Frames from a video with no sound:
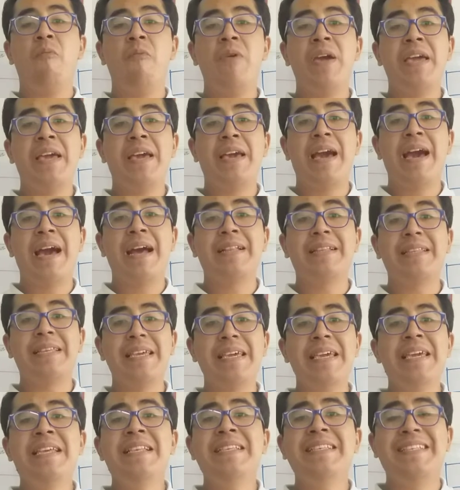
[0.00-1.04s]
we
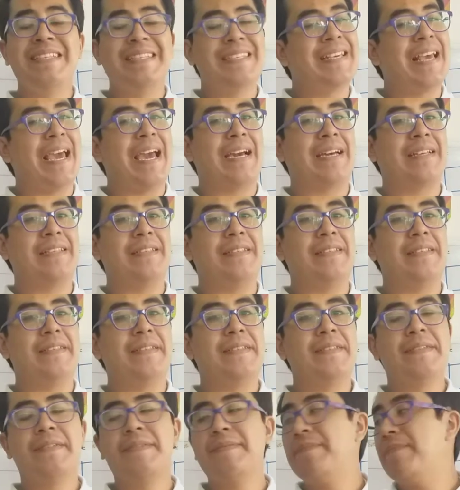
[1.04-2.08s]
had
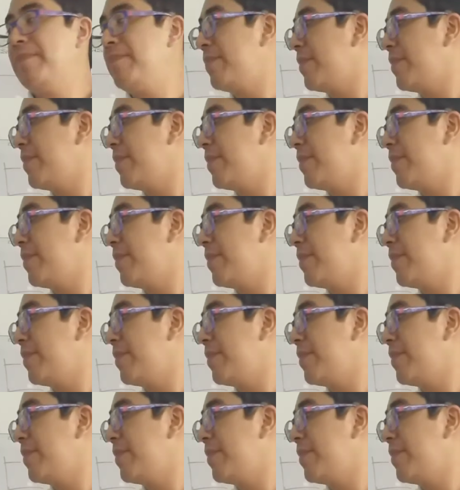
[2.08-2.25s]
insects.